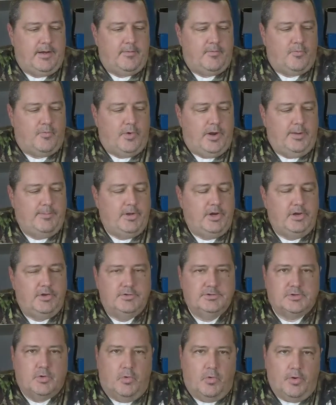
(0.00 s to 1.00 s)
What I'm going to
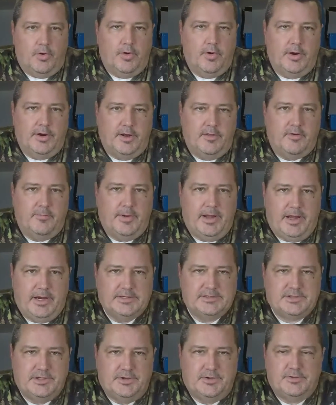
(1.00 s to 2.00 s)
do is order another
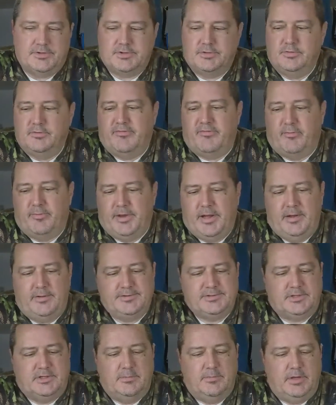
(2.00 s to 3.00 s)
magazine or 2 from
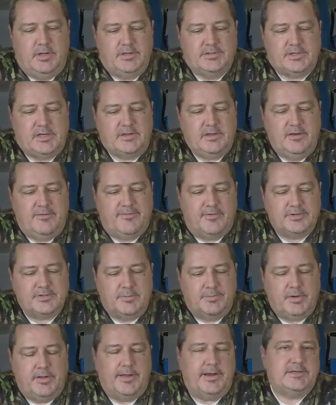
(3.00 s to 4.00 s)
Nelson, because I think for
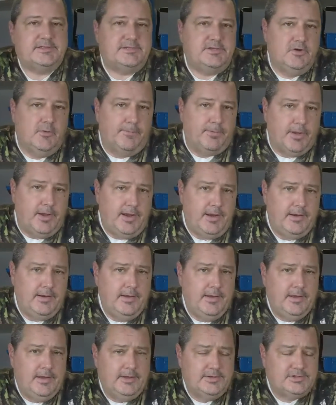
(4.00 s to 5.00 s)
something like a steel plate
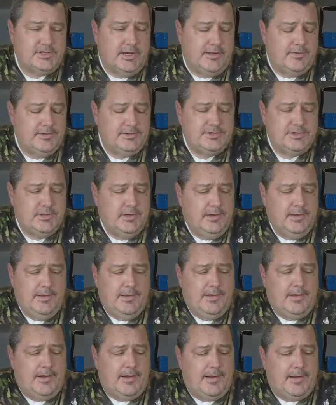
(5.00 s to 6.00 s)
challenge,
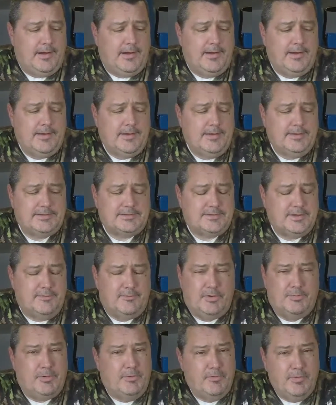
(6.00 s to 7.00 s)
it
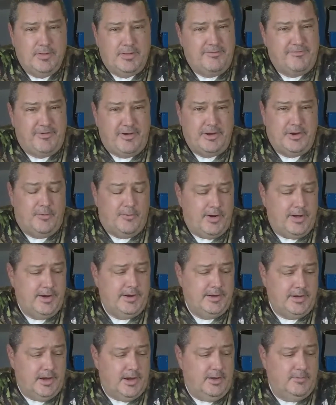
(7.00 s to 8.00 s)
would be really fun to run
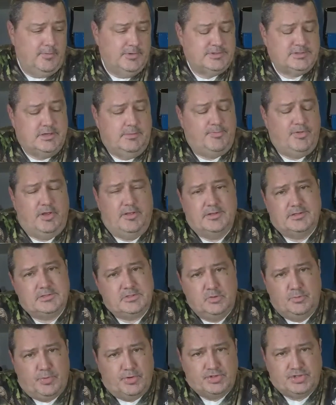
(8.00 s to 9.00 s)
and gun with something that's
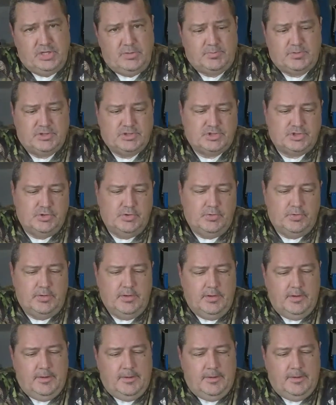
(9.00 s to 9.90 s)
super cheap to shoot,